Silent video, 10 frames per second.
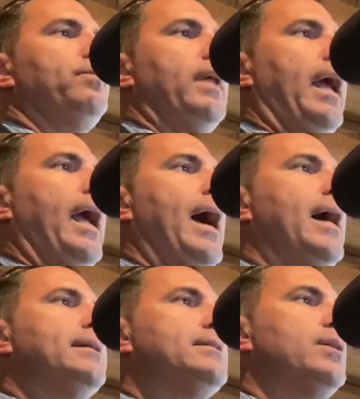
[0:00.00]

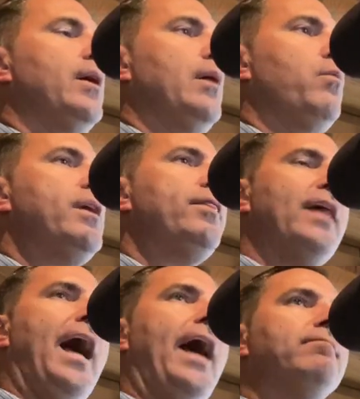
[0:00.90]
And, and with
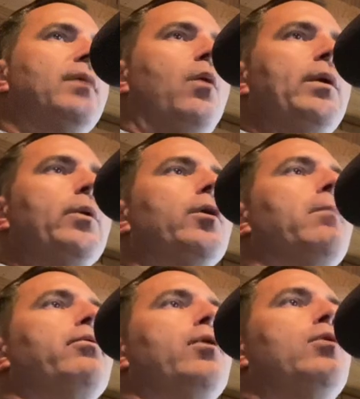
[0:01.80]
that, uh, we were
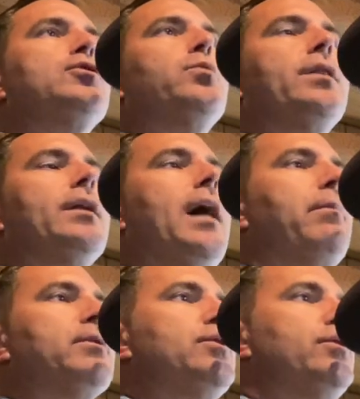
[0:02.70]
approached with an
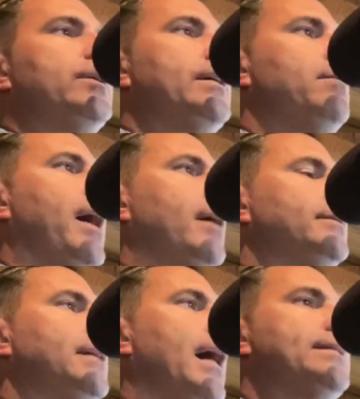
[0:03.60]
opportunity about
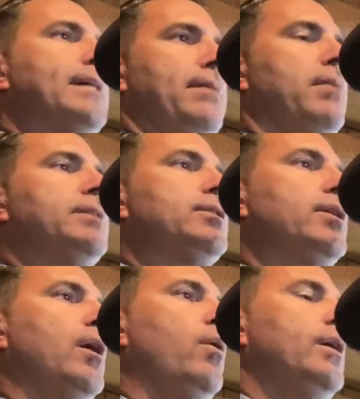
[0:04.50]
nine, 10 months
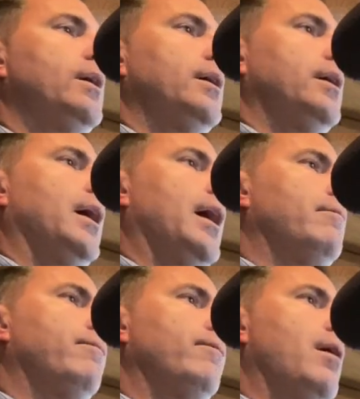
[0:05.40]
ago um,
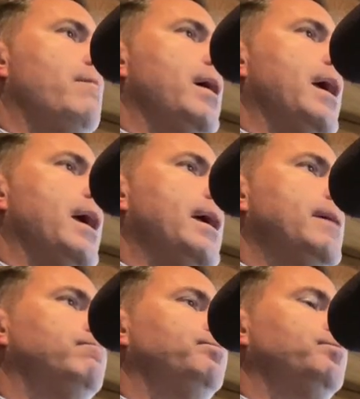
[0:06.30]
from a
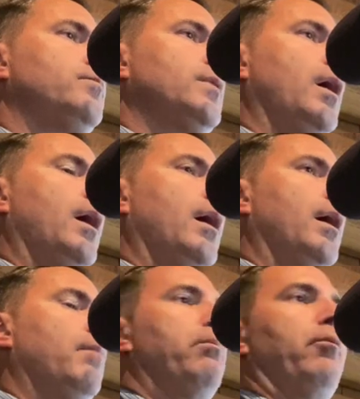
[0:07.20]
uh, a
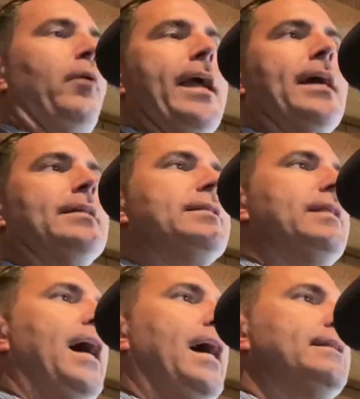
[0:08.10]
brand
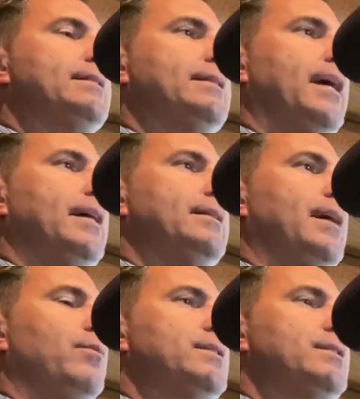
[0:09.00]
that that I
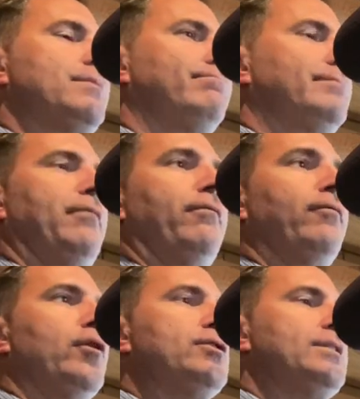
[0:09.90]
was at
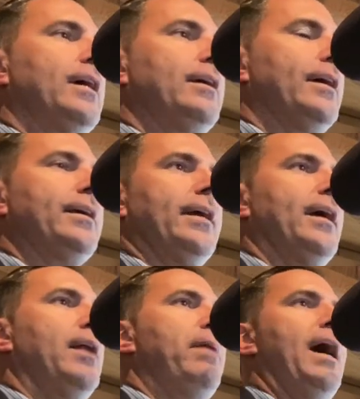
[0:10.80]
first I, I, I
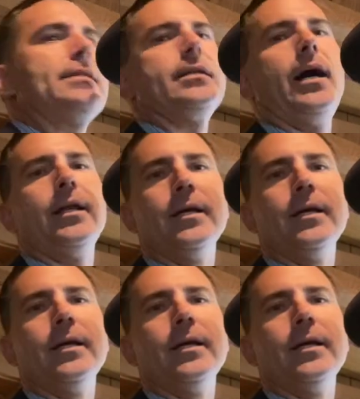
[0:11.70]
kind of passed on.